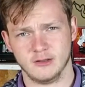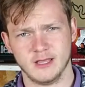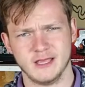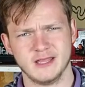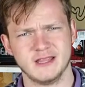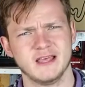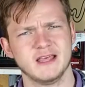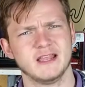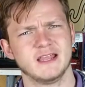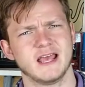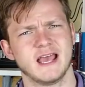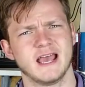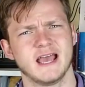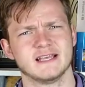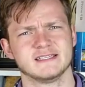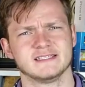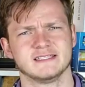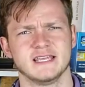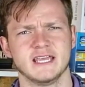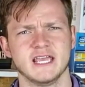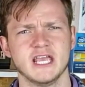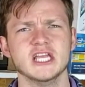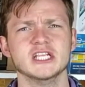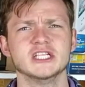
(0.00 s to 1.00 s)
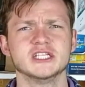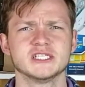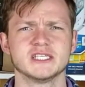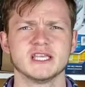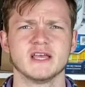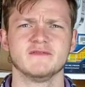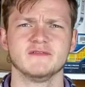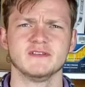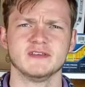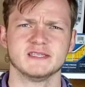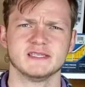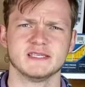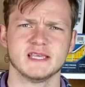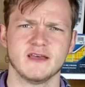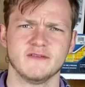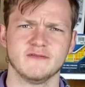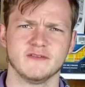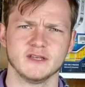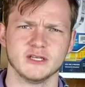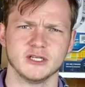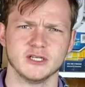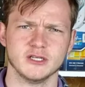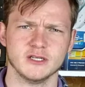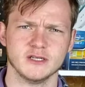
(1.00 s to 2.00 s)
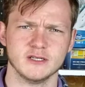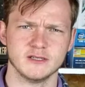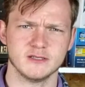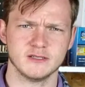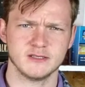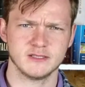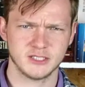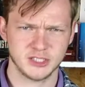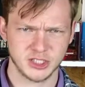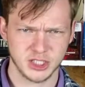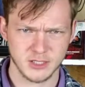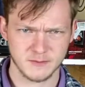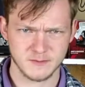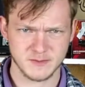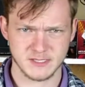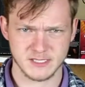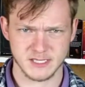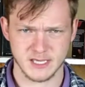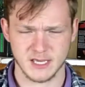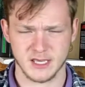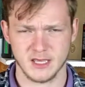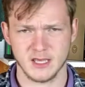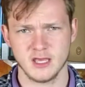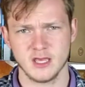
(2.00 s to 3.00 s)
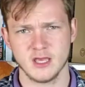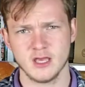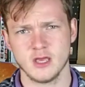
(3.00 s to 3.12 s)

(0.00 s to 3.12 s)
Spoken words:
And then it has an H77 chipset.